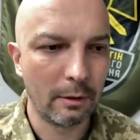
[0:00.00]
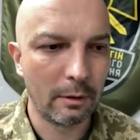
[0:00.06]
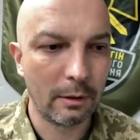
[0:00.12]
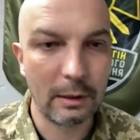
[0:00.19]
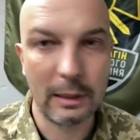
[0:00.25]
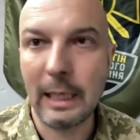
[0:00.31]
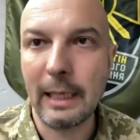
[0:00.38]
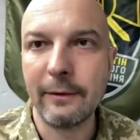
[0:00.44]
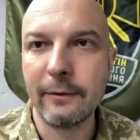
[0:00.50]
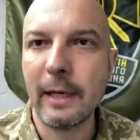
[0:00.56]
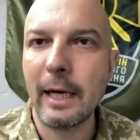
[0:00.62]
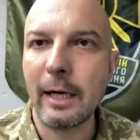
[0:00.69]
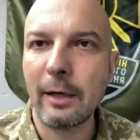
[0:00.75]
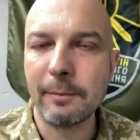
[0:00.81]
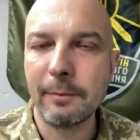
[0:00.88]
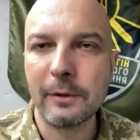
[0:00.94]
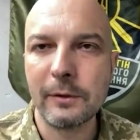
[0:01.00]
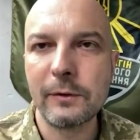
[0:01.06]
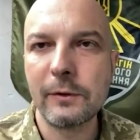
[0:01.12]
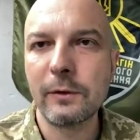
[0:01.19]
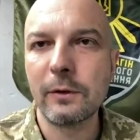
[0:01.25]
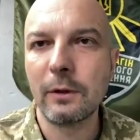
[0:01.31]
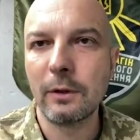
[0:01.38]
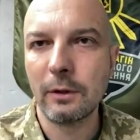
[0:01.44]
grand
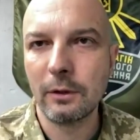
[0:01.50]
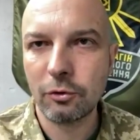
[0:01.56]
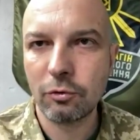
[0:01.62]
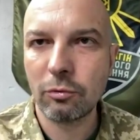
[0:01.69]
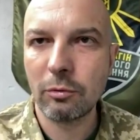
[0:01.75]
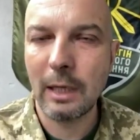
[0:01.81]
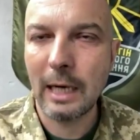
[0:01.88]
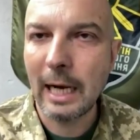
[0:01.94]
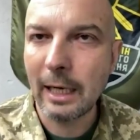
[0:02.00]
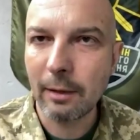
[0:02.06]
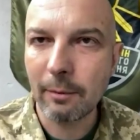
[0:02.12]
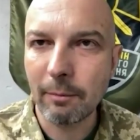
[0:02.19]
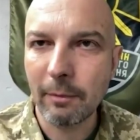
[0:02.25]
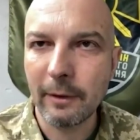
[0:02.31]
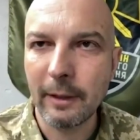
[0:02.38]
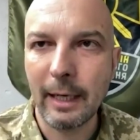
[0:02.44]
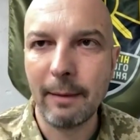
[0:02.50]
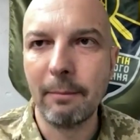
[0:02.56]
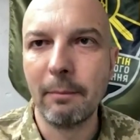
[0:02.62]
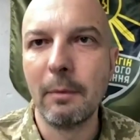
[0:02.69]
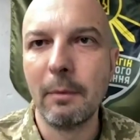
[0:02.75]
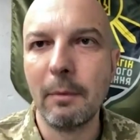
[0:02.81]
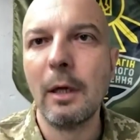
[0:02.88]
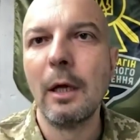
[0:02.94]
armies to arm
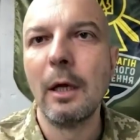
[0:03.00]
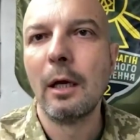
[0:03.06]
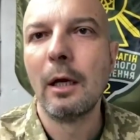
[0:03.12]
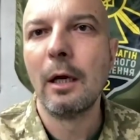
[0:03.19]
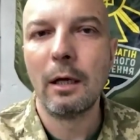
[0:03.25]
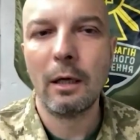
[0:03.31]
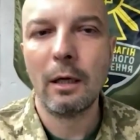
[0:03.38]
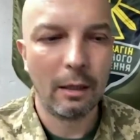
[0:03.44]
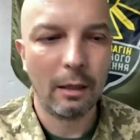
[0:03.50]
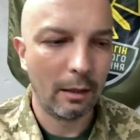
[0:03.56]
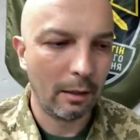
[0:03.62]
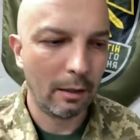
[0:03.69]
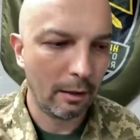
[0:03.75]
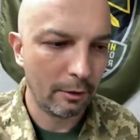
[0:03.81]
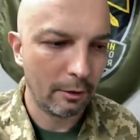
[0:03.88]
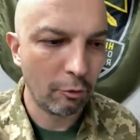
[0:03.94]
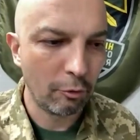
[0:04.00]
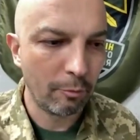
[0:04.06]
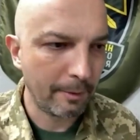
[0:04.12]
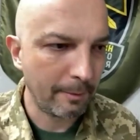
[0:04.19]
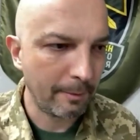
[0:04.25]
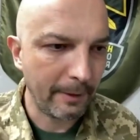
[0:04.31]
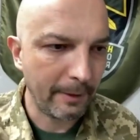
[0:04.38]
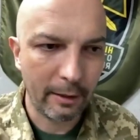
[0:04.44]
them to
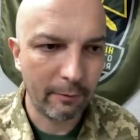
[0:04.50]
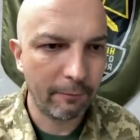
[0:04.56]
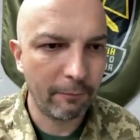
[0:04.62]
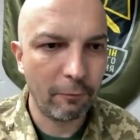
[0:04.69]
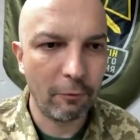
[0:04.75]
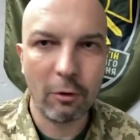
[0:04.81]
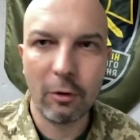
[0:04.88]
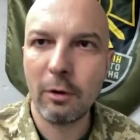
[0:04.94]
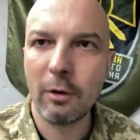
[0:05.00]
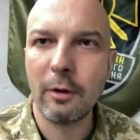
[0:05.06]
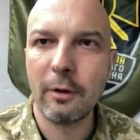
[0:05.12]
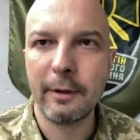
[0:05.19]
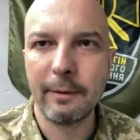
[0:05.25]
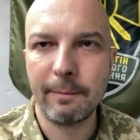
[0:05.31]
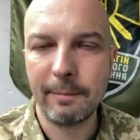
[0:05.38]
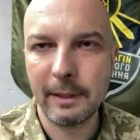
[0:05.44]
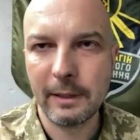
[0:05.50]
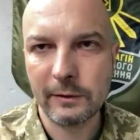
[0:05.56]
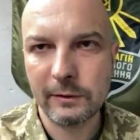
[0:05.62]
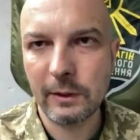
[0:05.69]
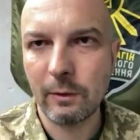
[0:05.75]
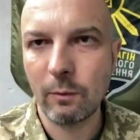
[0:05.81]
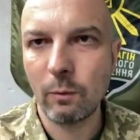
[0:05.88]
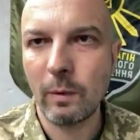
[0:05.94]
prepare for the
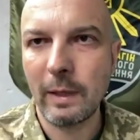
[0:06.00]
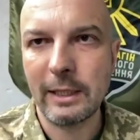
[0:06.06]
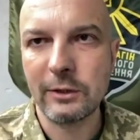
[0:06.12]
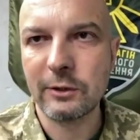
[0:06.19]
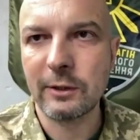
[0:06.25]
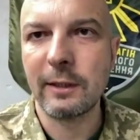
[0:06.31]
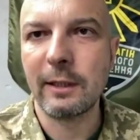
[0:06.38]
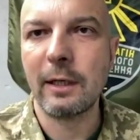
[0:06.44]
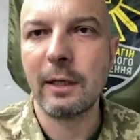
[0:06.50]
biggest invasion.